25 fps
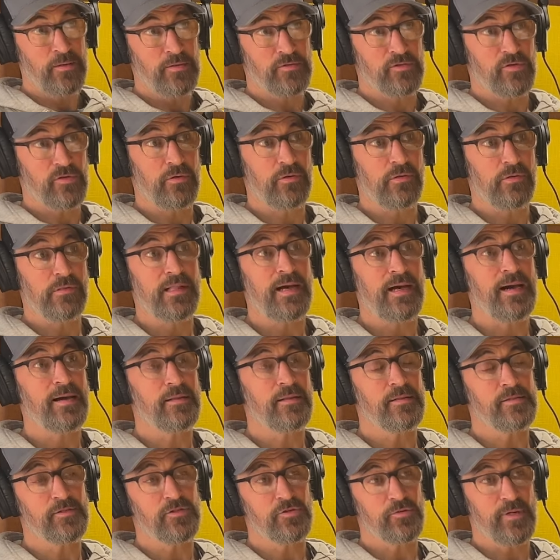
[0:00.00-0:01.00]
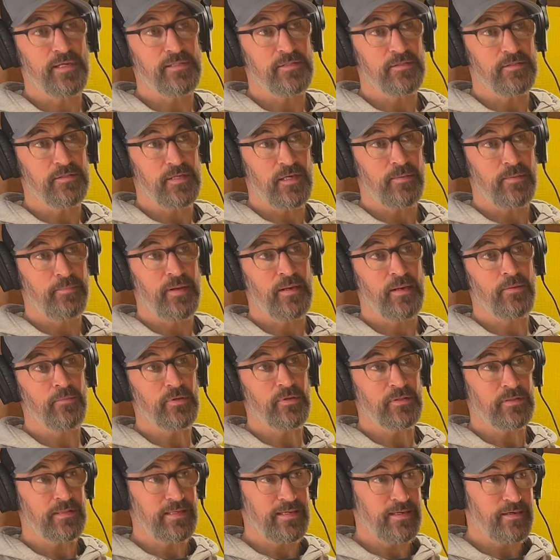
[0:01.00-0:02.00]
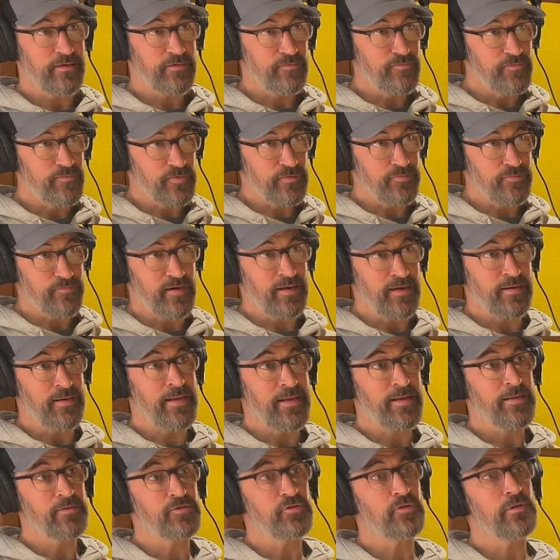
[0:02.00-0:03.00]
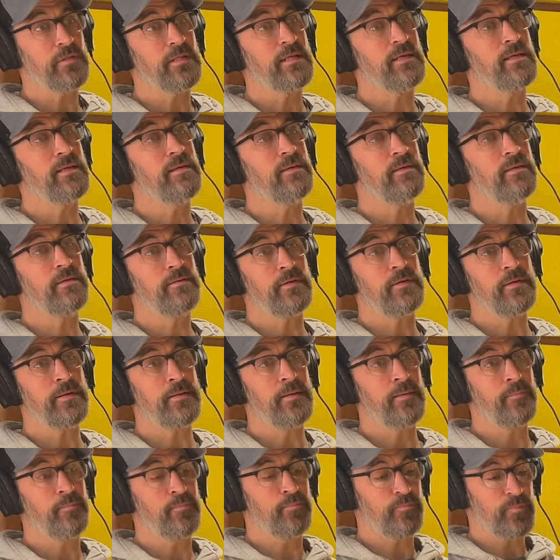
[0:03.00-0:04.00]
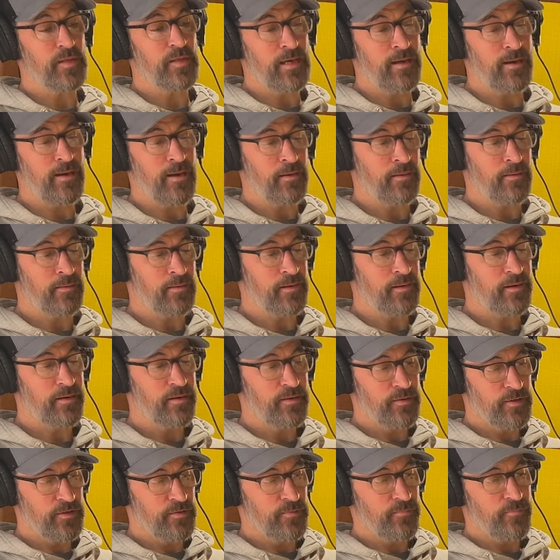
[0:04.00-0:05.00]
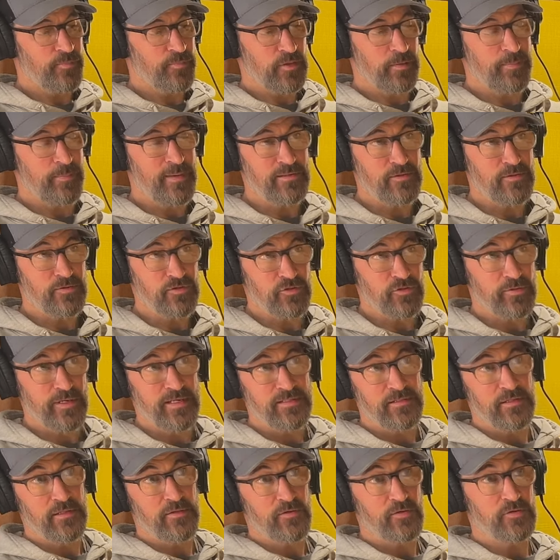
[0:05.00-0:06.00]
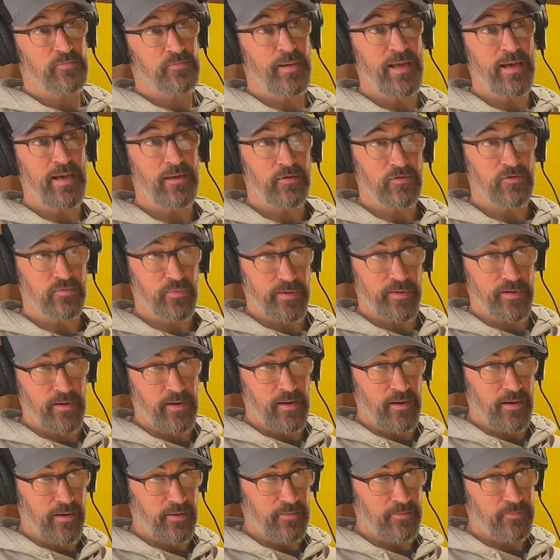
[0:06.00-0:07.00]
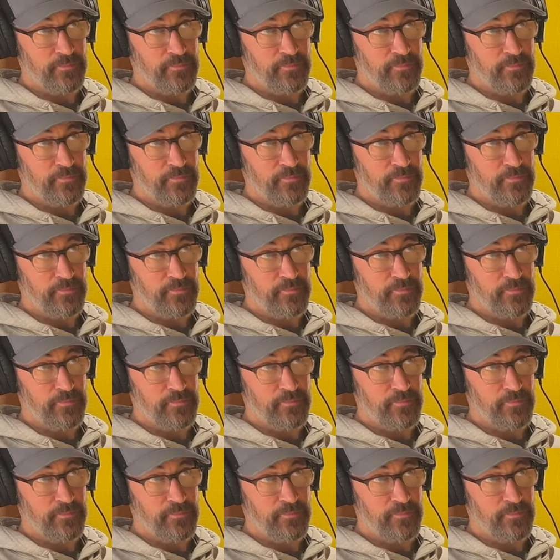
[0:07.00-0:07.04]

so a lot of the stresses had been relieved financially, um, and the mental stress of those battles were gone.